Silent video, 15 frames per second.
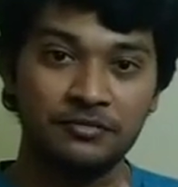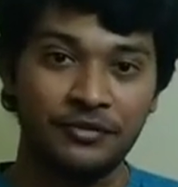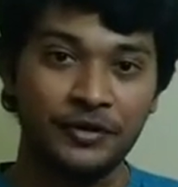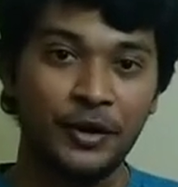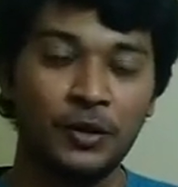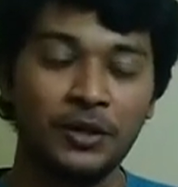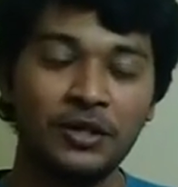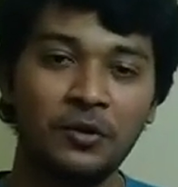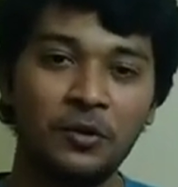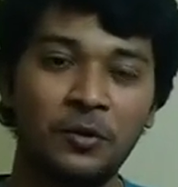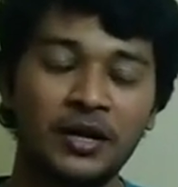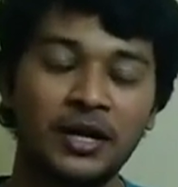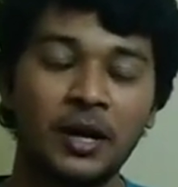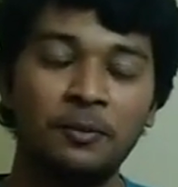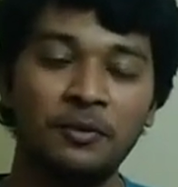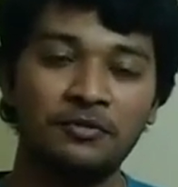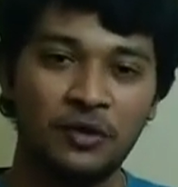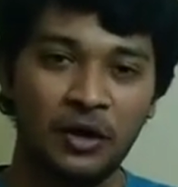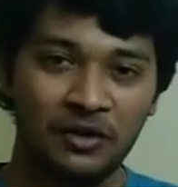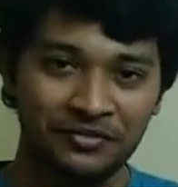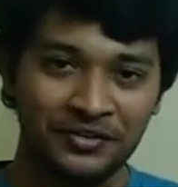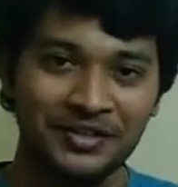Fayol over a cup of
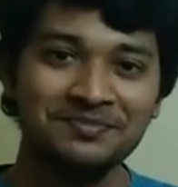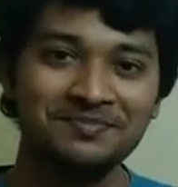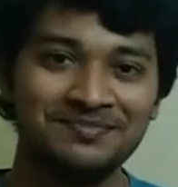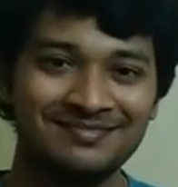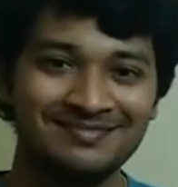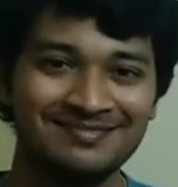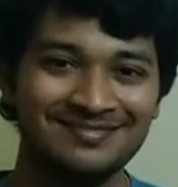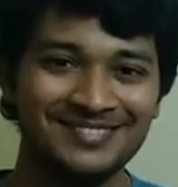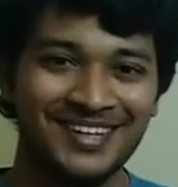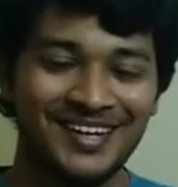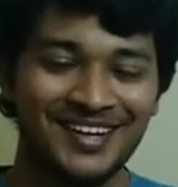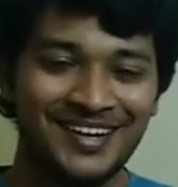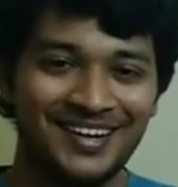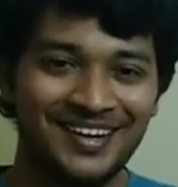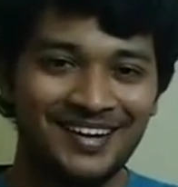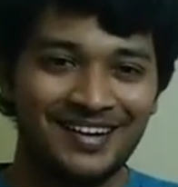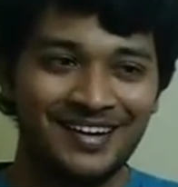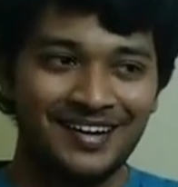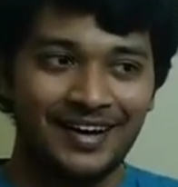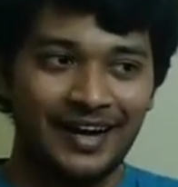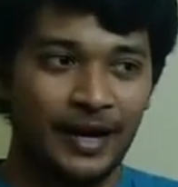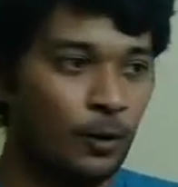coffee.
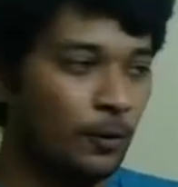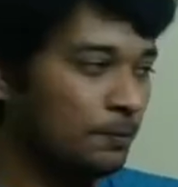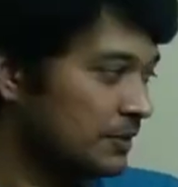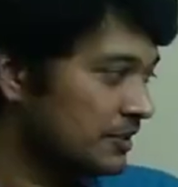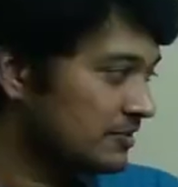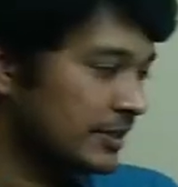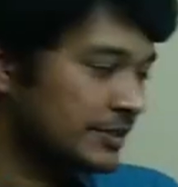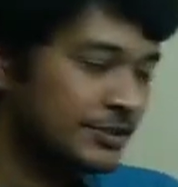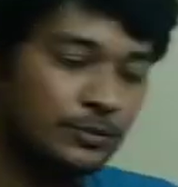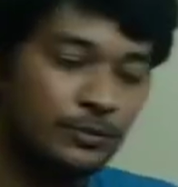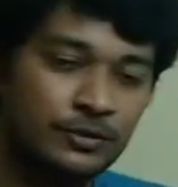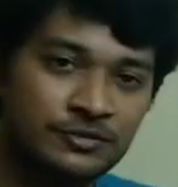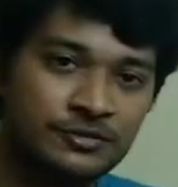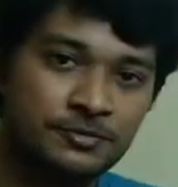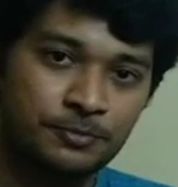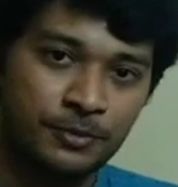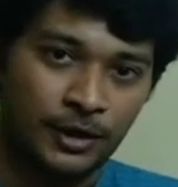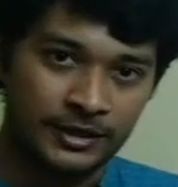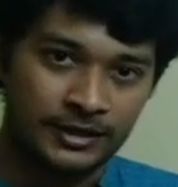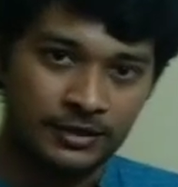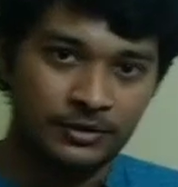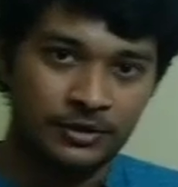I hope this session was
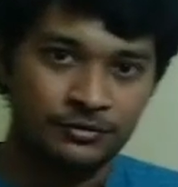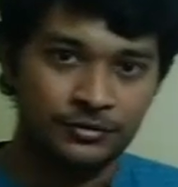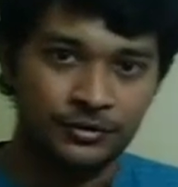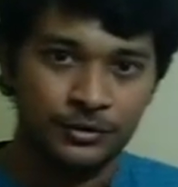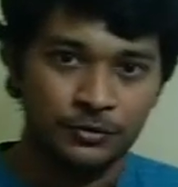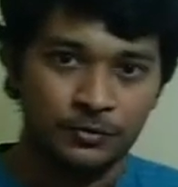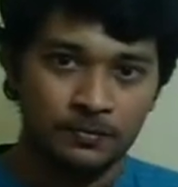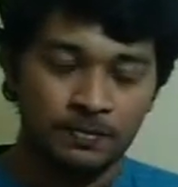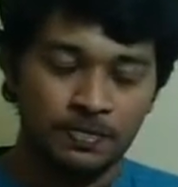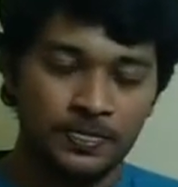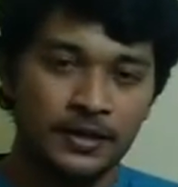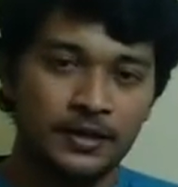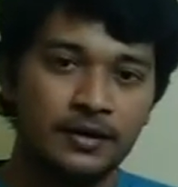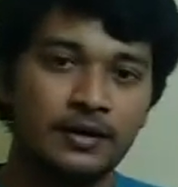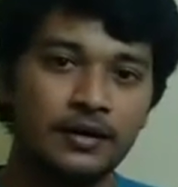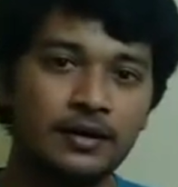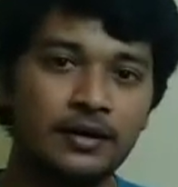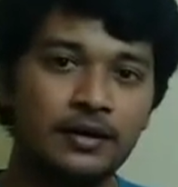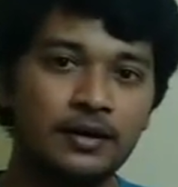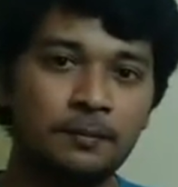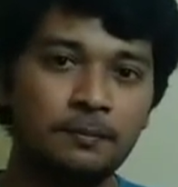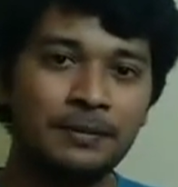productive enough for you.
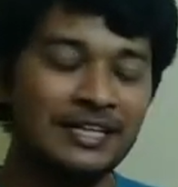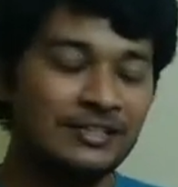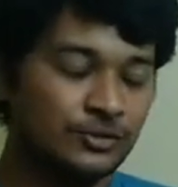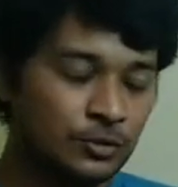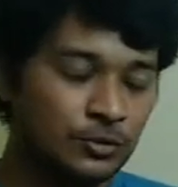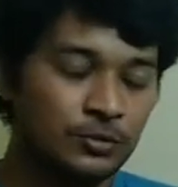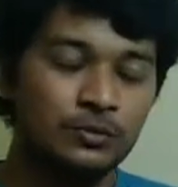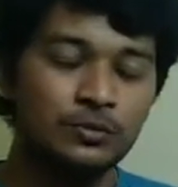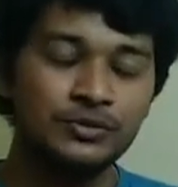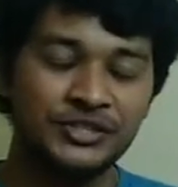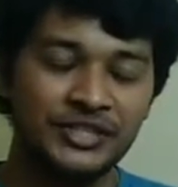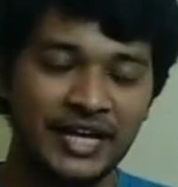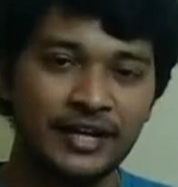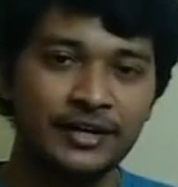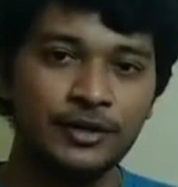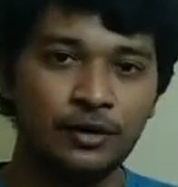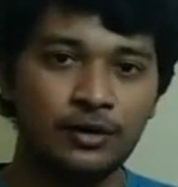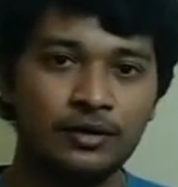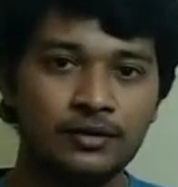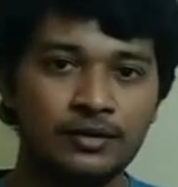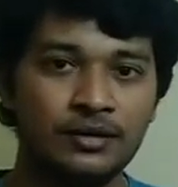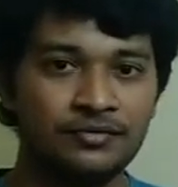Please do share
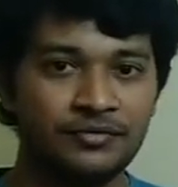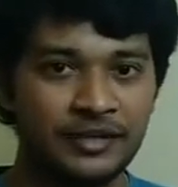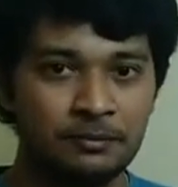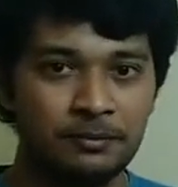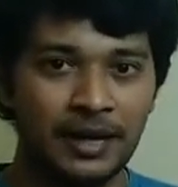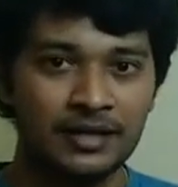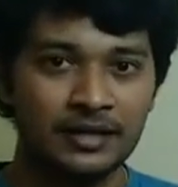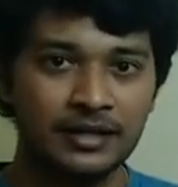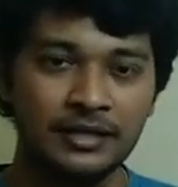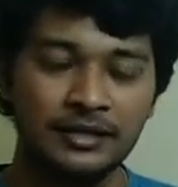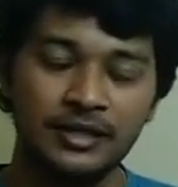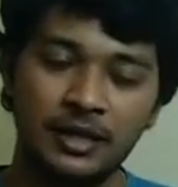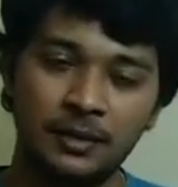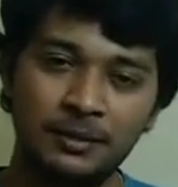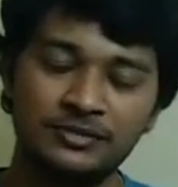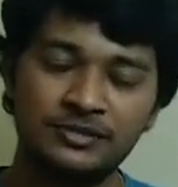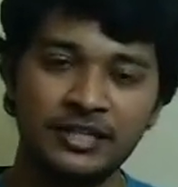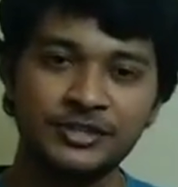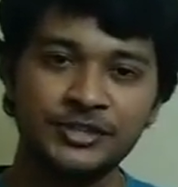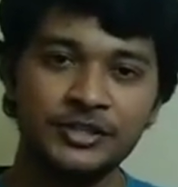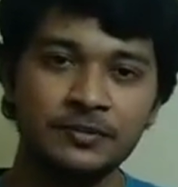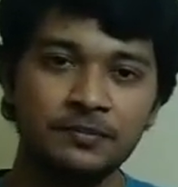your feedback in the comment
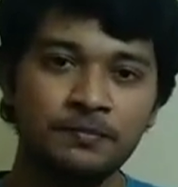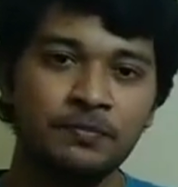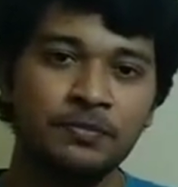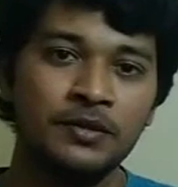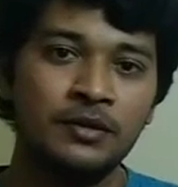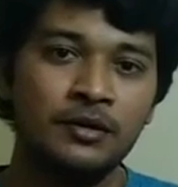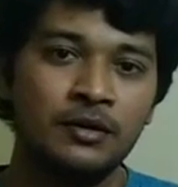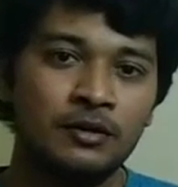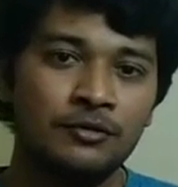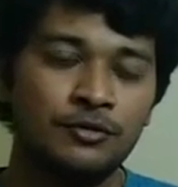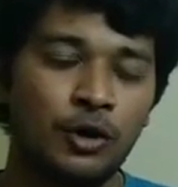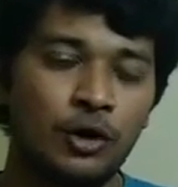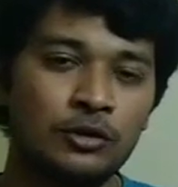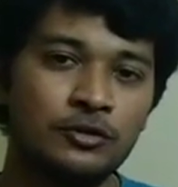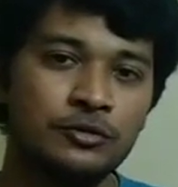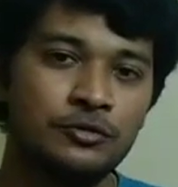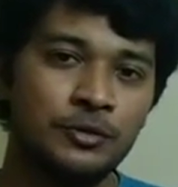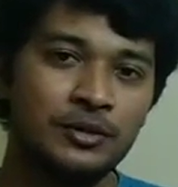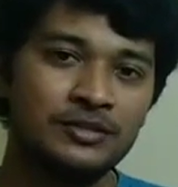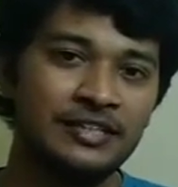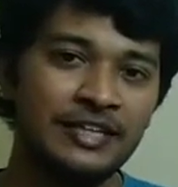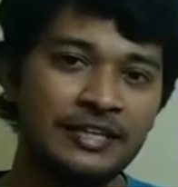section. For all those who
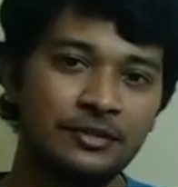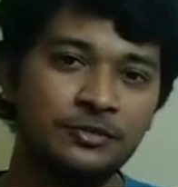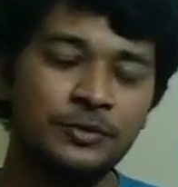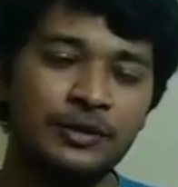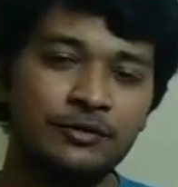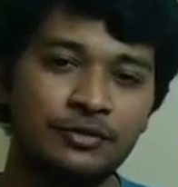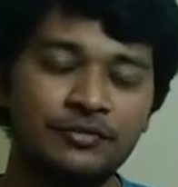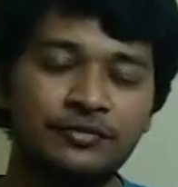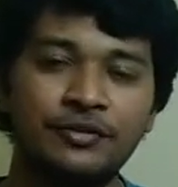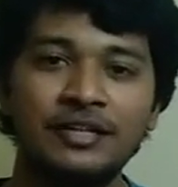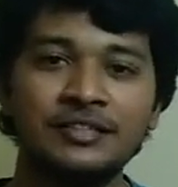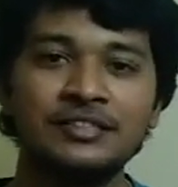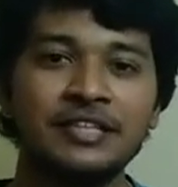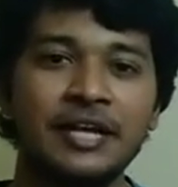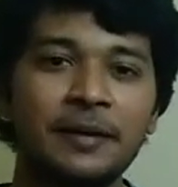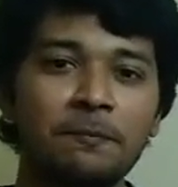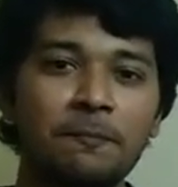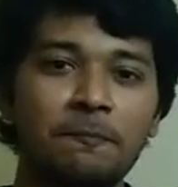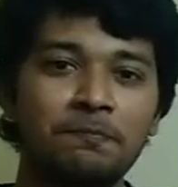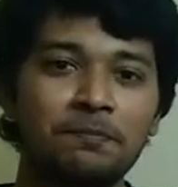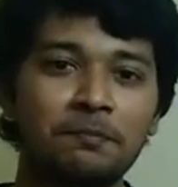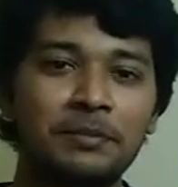are seeing this video for the first time,
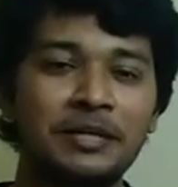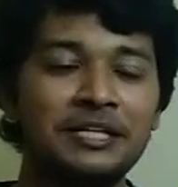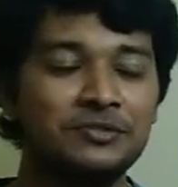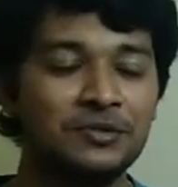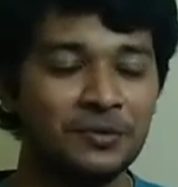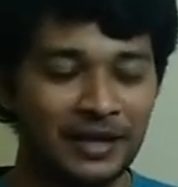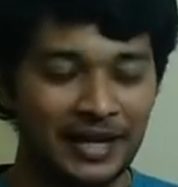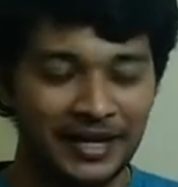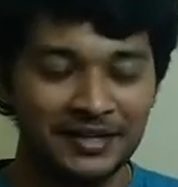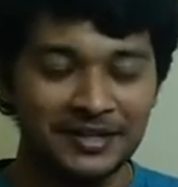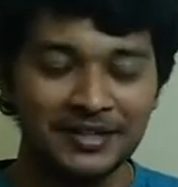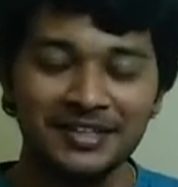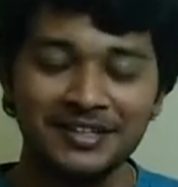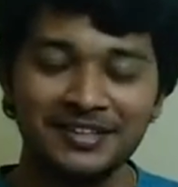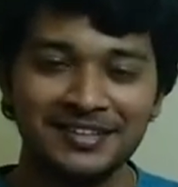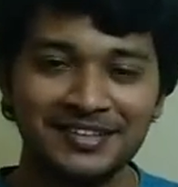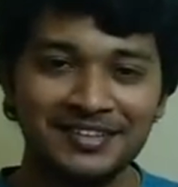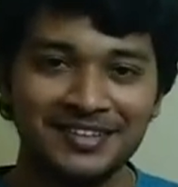please do like it.